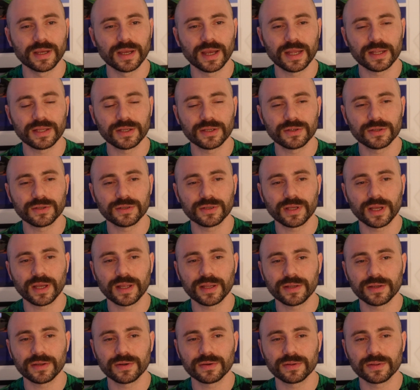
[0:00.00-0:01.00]

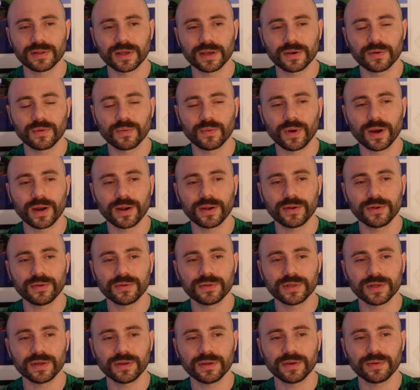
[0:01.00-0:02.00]
And you're like, why are you
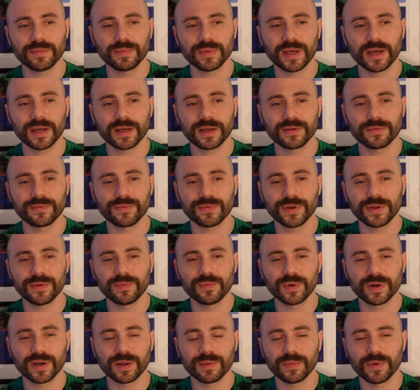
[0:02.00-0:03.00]
telling me I can
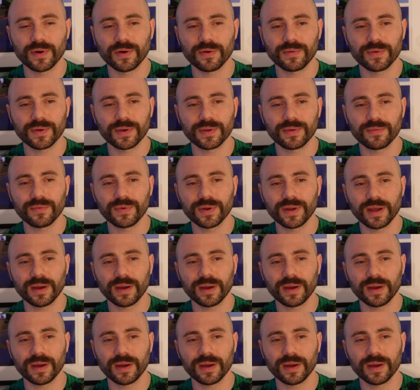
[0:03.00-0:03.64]
read what I'm already